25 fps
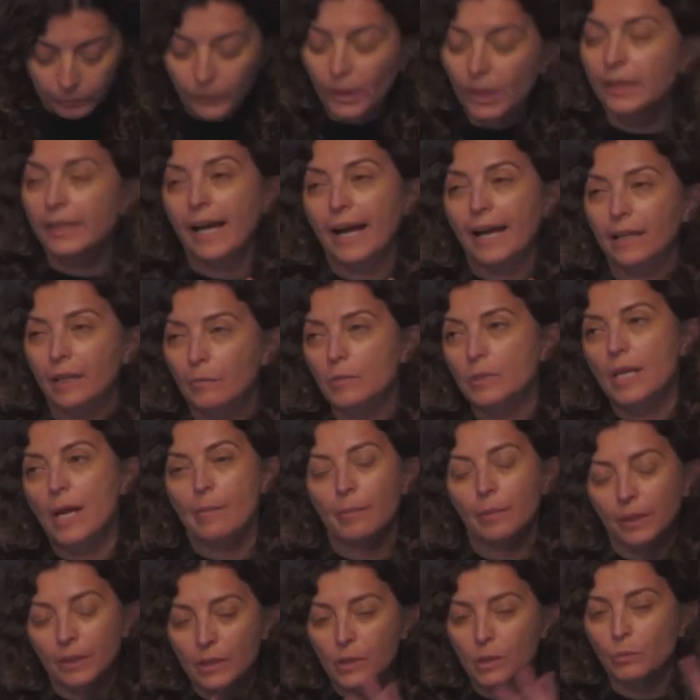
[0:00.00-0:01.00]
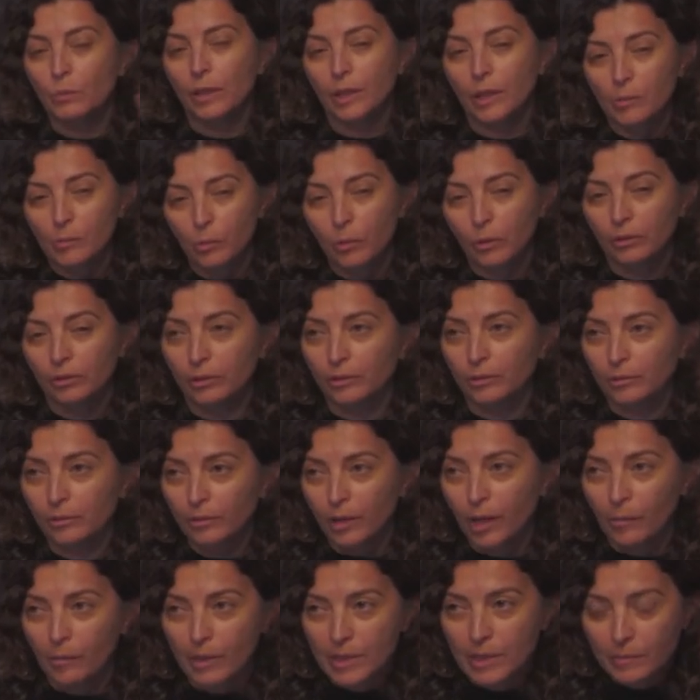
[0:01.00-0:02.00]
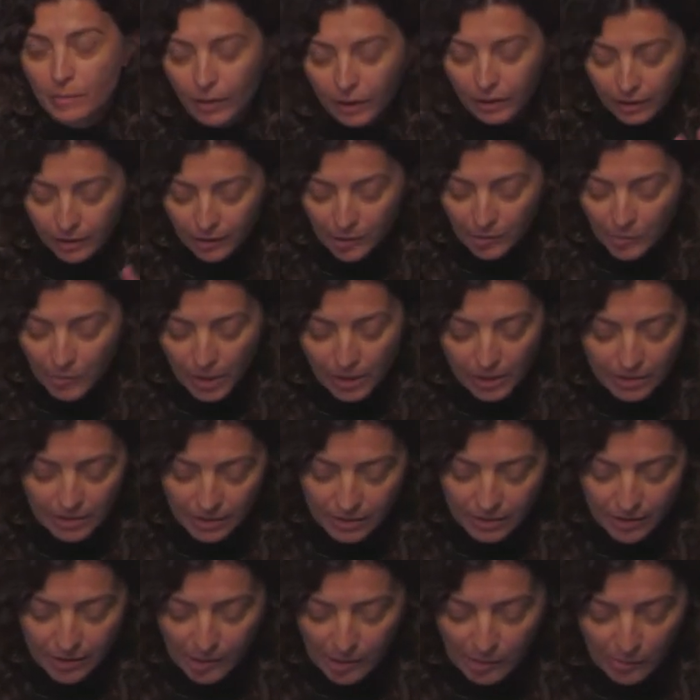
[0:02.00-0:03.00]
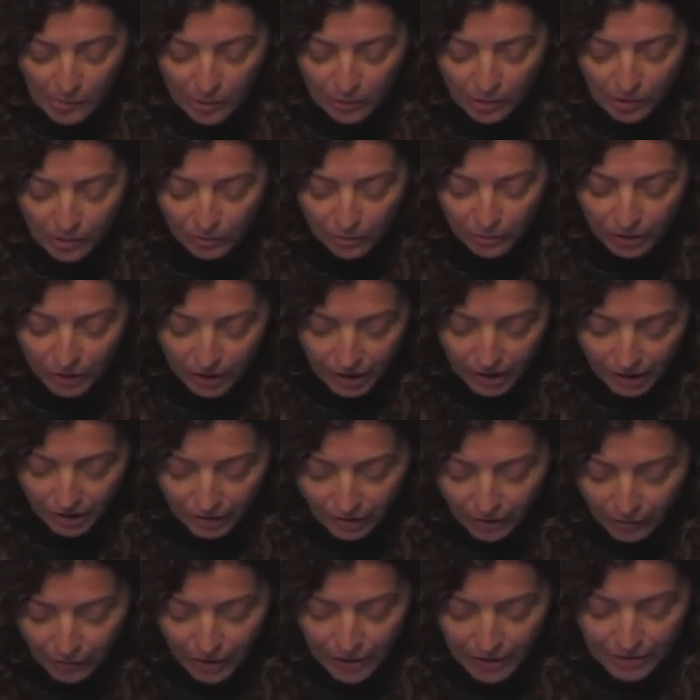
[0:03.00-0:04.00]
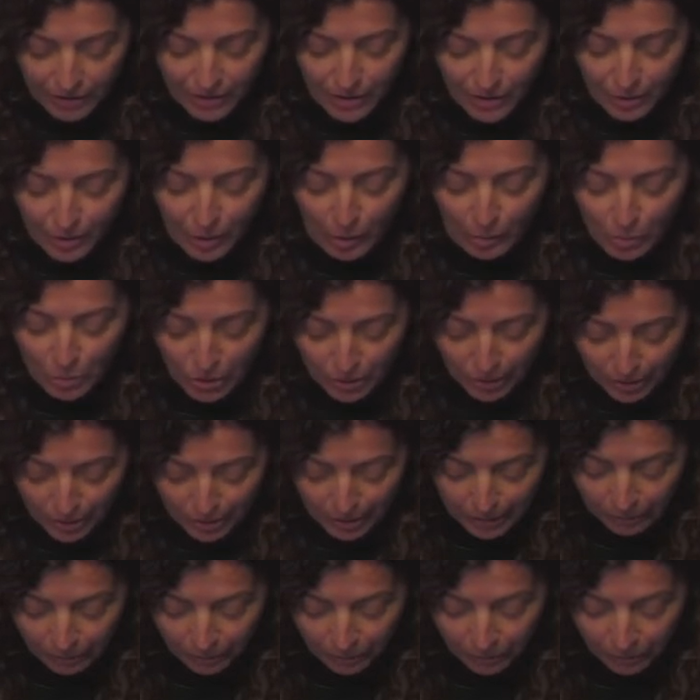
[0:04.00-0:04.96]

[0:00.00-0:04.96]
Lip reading: The Adam's apple is really important to Thomas Mann. It appears in a number of his descriptions.